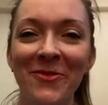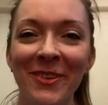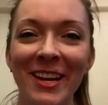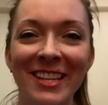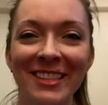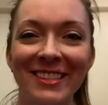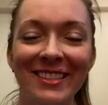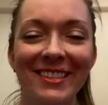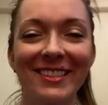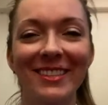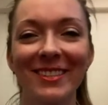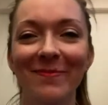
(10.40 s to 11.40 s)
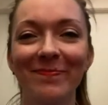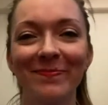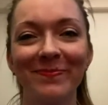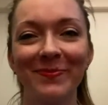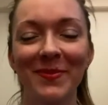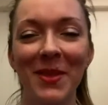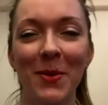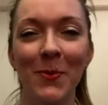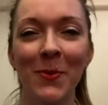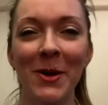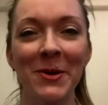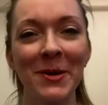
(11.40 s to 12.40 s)
friends,
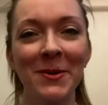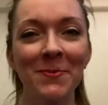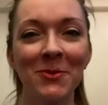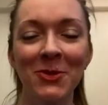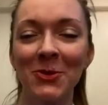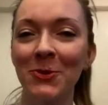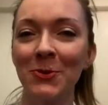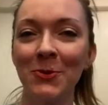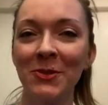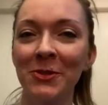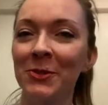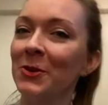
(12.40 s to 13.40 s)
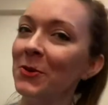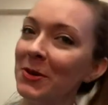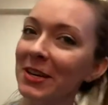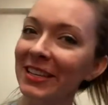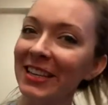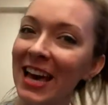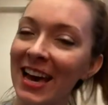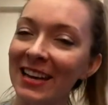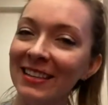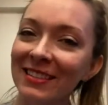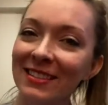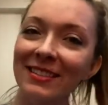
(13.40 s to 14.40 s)
welcome to your yoga
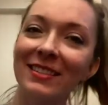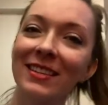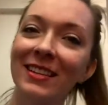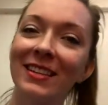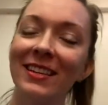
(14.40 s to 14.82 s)
class.